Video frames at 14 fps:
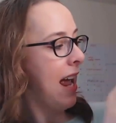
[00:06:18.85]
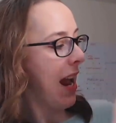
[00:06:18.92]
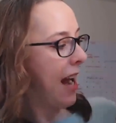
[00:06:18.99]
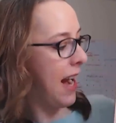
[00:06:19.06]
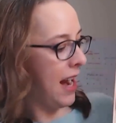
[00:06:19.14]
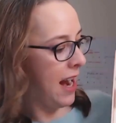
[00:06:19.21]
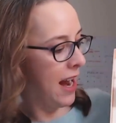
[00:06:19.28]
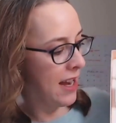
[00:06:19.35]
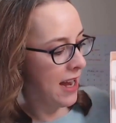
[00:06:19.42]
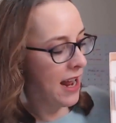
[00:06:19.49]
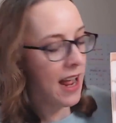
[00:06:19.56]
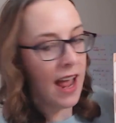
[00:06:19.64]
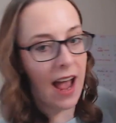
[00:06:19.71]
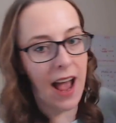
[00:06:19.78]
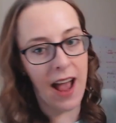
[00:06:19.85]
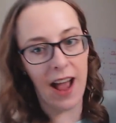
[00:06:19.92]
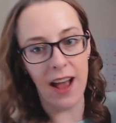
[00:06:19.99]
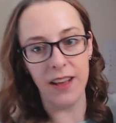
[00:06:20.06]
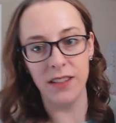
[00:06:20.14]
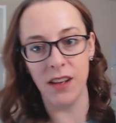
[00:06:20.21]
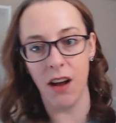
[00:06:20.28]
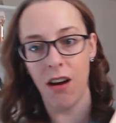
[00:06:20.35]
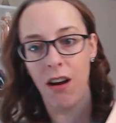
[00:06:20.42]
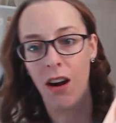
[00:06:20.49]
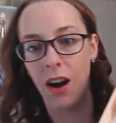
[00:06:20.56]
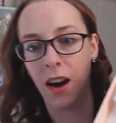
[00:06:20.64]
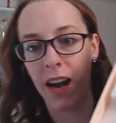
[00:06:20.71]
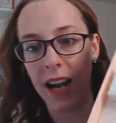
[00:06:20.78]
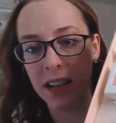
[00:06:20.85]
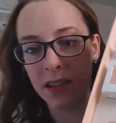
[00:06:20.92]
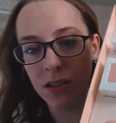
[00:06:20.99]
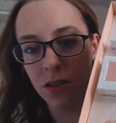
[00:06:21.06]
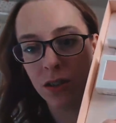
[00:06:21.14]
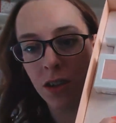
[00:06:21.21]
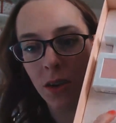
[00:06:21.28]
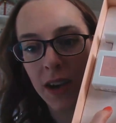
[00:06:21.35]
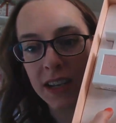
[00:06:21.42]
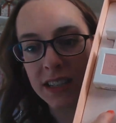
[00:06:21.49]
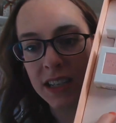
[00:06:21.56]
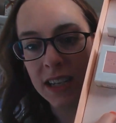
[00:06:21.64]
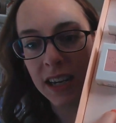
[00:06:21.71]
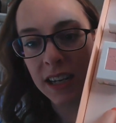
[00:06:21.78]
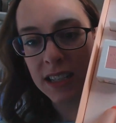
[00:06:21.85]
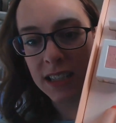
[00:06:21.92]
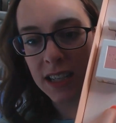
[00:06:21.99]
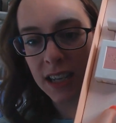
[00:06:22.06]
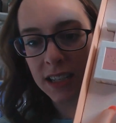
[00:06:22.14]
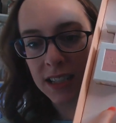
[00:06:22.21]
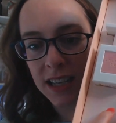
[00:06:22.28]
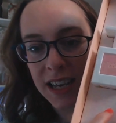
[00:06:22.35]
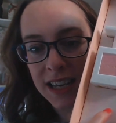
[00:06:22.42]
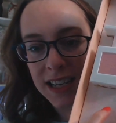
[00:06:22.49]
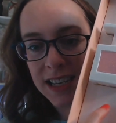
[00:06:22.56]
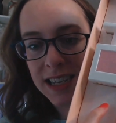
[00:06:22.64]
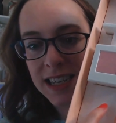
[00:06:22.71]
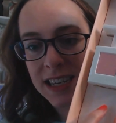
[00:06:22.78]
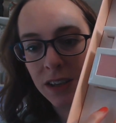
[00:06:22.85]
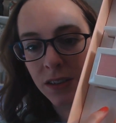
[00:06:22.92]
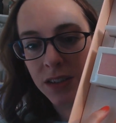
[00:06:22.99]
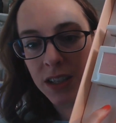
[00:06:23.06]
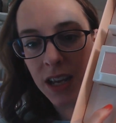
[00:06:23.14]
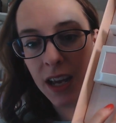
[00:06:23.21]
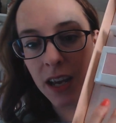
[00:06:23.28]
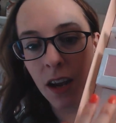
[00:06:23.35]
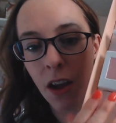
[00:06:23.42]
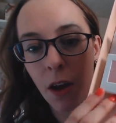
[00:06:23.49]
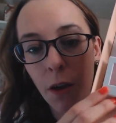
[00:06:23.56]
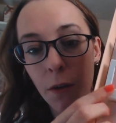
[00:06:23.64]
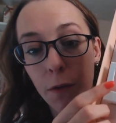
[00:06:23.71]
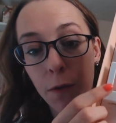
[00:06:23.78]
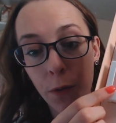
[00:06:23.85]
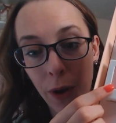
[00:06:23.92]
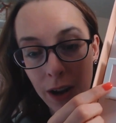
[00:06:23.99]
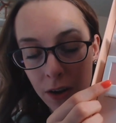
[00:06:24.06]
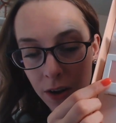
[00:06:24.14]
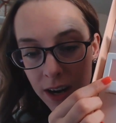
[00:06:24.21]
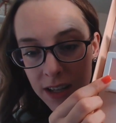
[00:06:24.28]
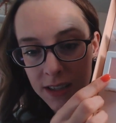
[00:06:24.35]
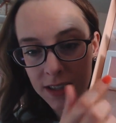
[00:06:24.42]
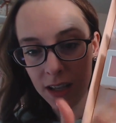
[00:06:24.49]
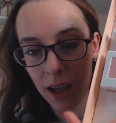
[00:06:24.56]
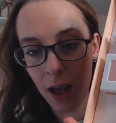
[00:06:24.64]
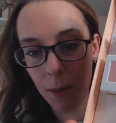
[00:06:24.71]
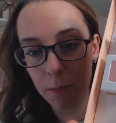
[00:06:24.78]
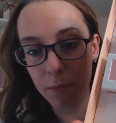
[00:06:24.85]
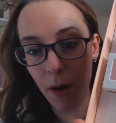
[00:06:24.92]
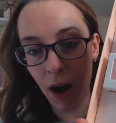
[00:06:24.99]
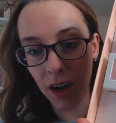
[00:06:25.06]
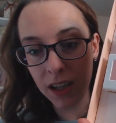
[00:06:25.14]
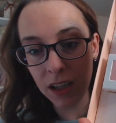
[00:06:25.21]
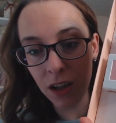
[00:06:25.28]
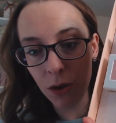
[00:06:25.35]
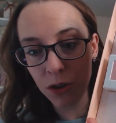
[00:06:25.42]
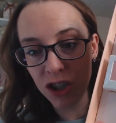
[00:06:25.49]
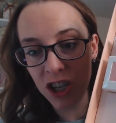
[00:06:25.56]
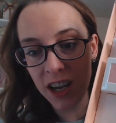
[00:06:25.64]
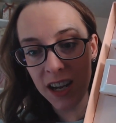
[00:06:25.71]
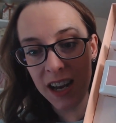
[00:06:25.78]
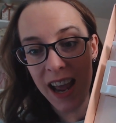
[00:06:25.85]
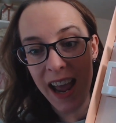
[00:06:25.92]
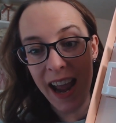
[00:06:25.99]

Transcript: And it has our Studio 1886 gilded fragrance, a body lotion,